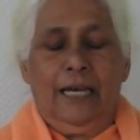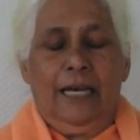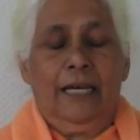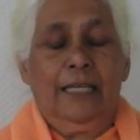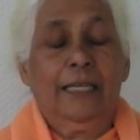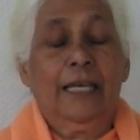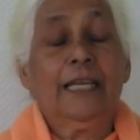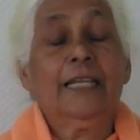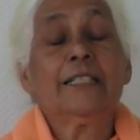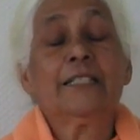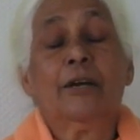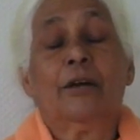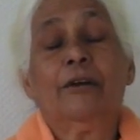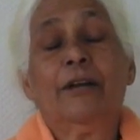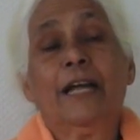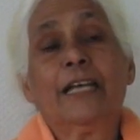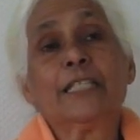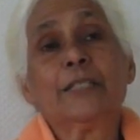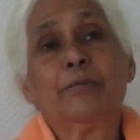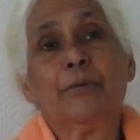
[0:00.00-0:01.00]
And that is our
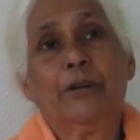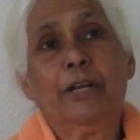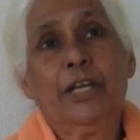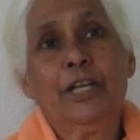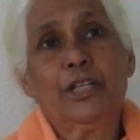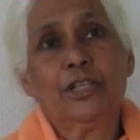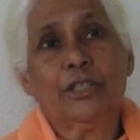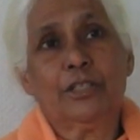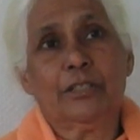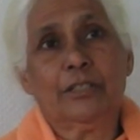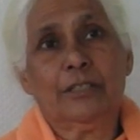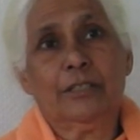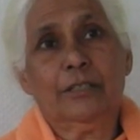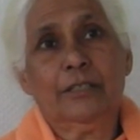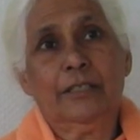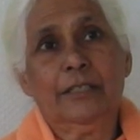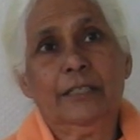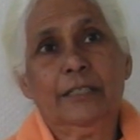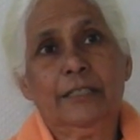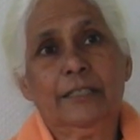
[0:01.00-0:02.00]
aspiration.
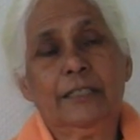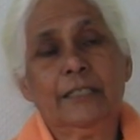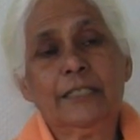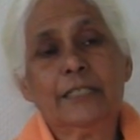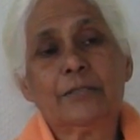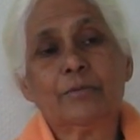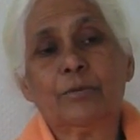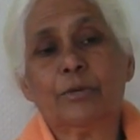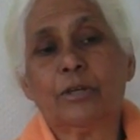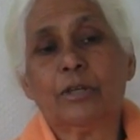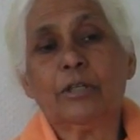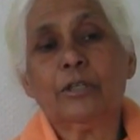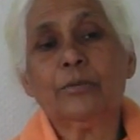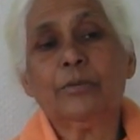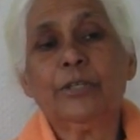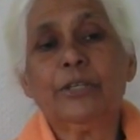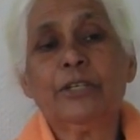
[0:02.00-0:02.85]
In this world,